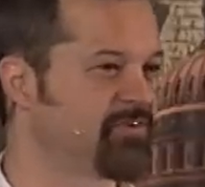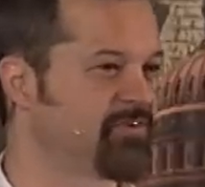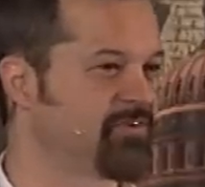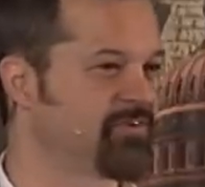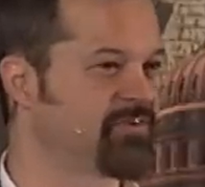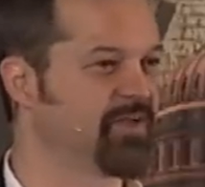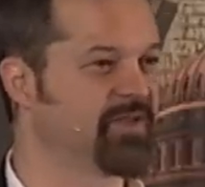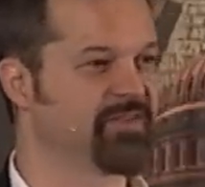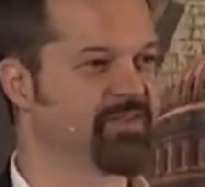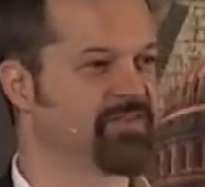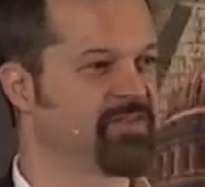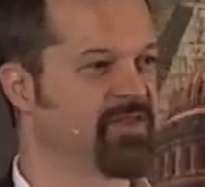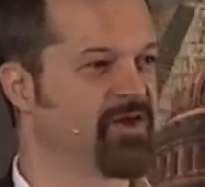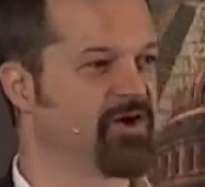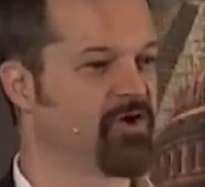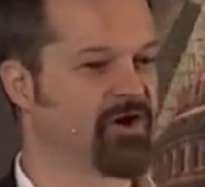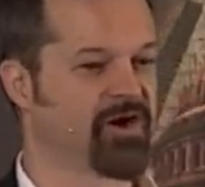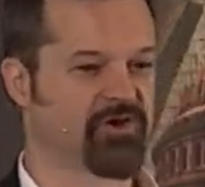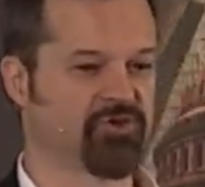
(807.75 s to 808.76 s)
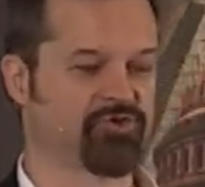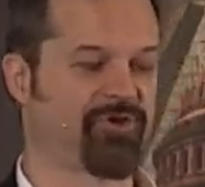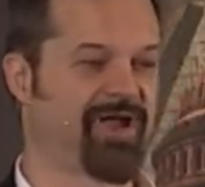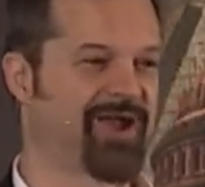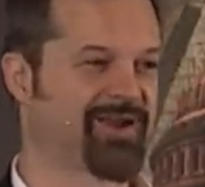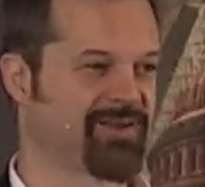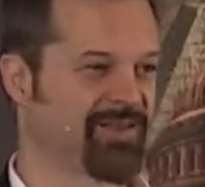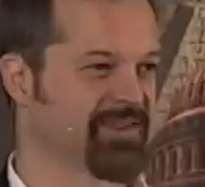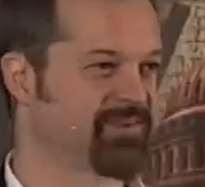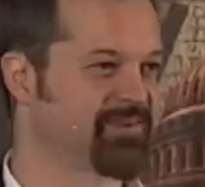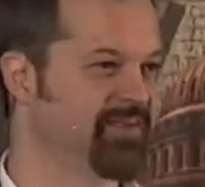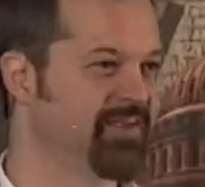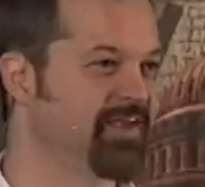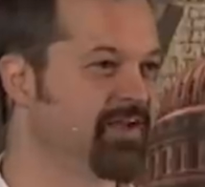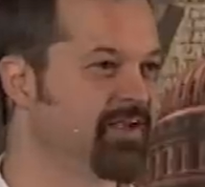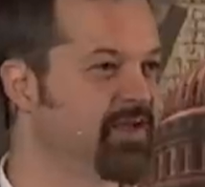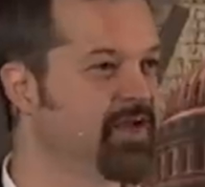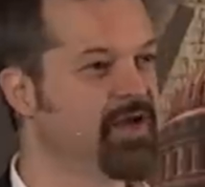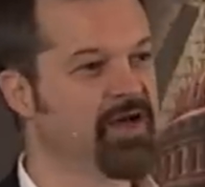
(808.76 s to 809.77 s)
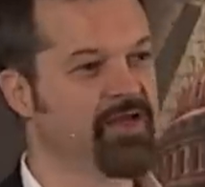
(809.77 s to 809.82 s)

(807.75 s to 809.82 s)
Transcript: You see that they are extracting seed,